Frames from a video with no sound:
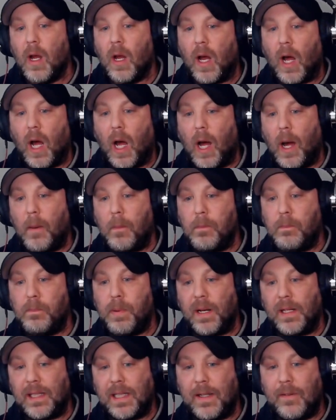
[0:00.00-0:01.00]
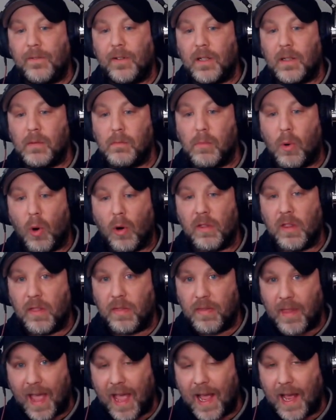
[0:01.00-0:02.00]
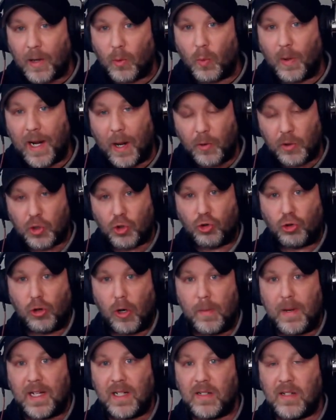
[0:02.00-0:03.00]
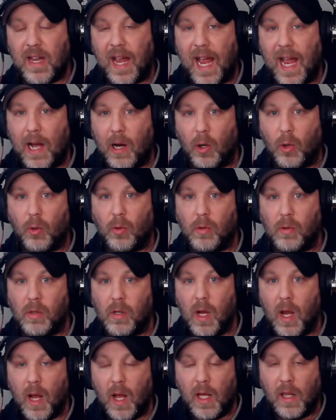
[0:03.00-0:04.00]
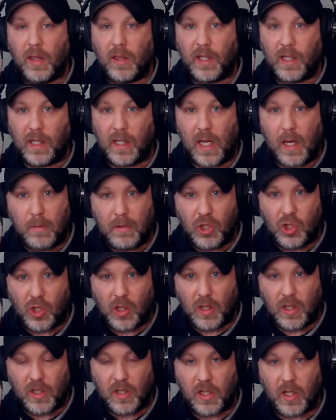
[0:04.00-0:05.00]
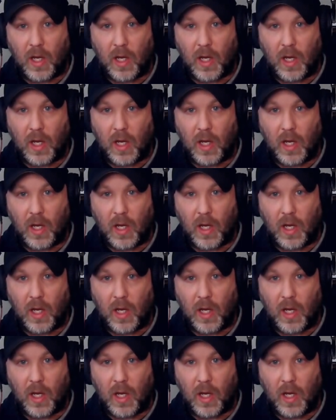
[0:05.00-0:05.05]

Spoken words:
But even more than that, when I was trimming down the images,